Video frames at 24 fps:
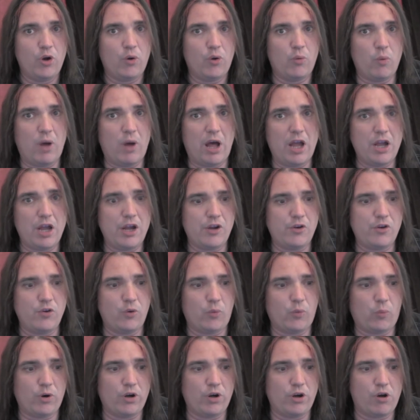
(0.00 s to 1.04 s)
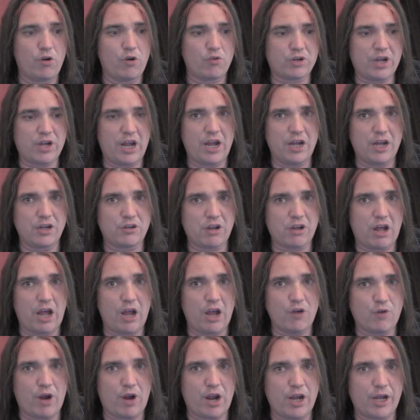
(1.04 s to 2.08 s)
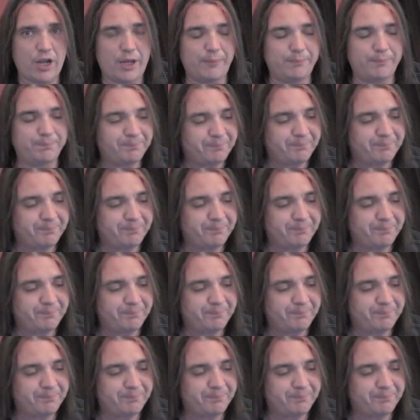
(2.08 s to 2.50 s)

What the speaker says: Why in the world can't Iran?